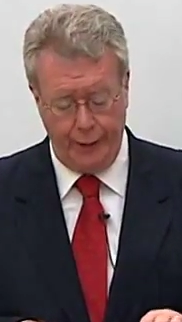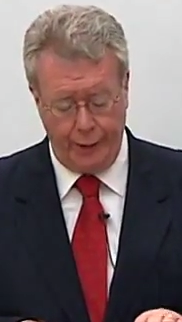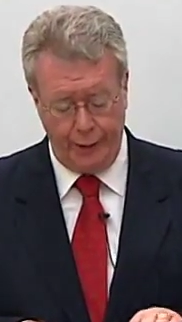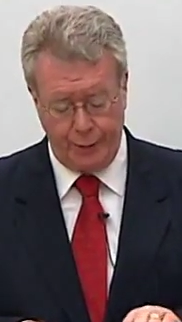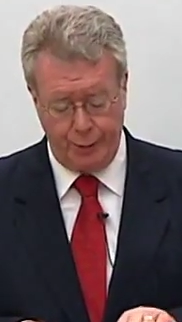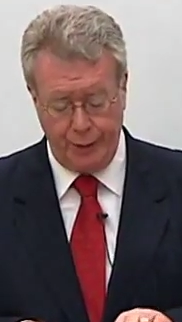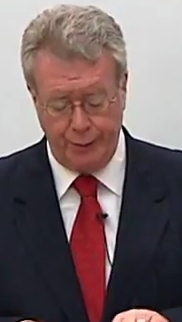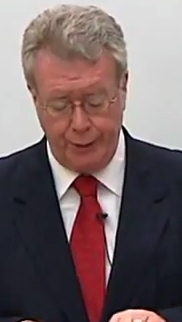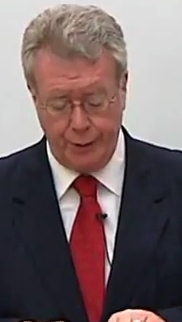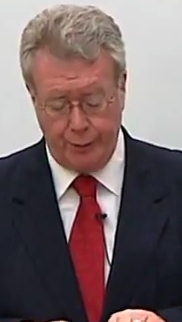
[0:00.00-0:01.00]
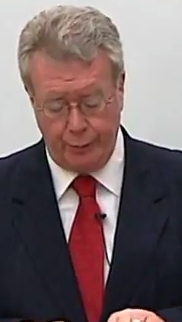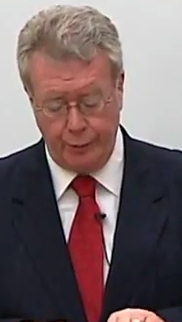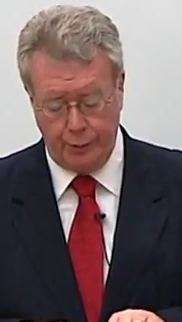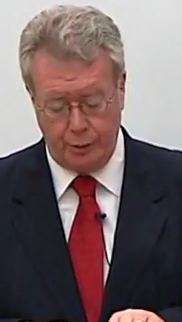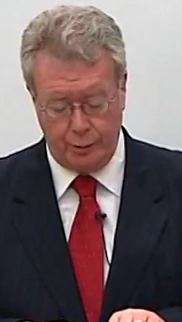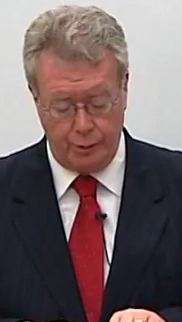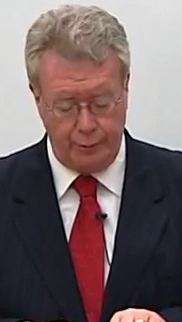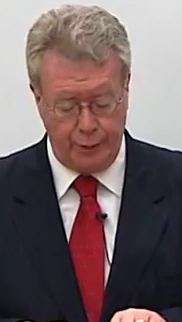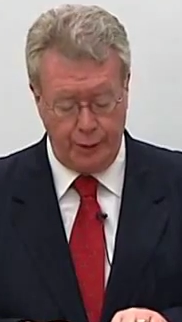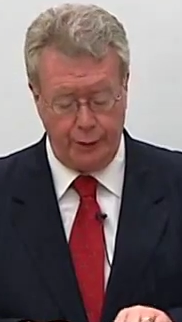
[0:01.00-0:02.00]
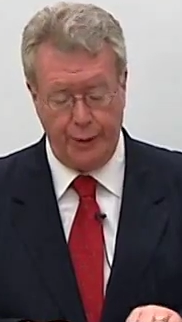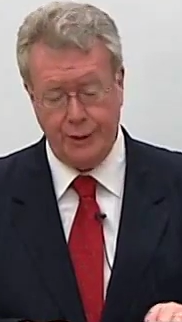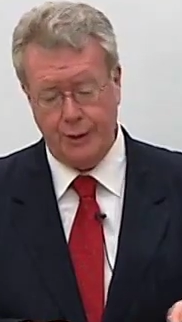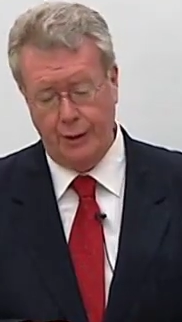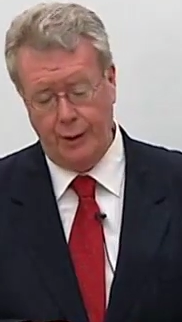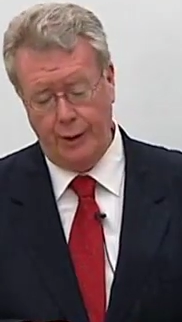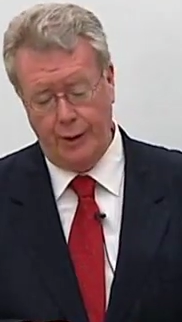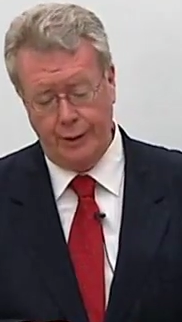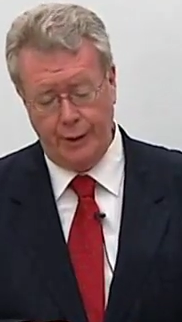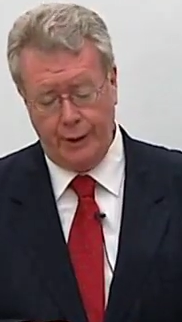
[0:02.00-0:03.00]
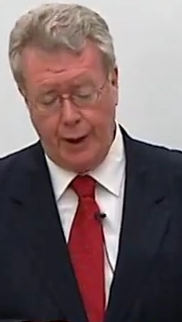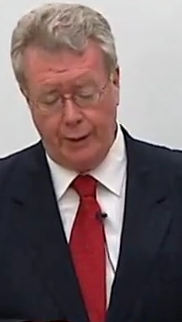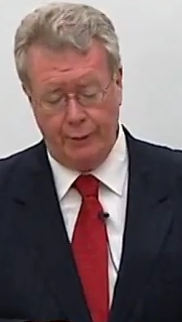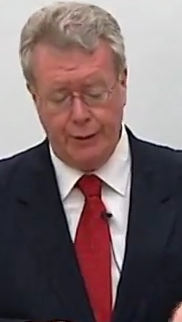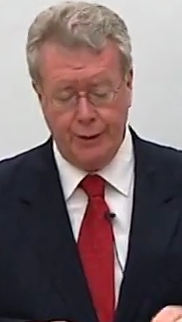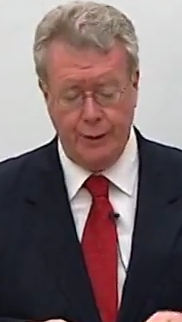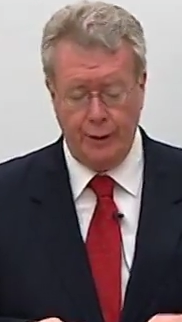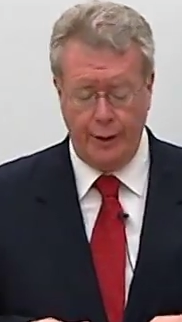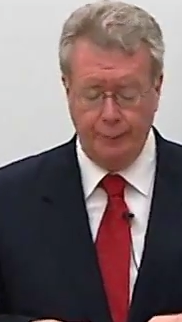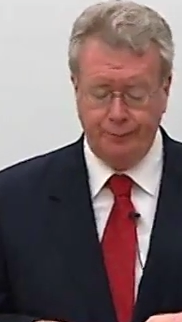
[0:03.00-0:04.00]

And this brings me to the real core of my address to the gathering tonight.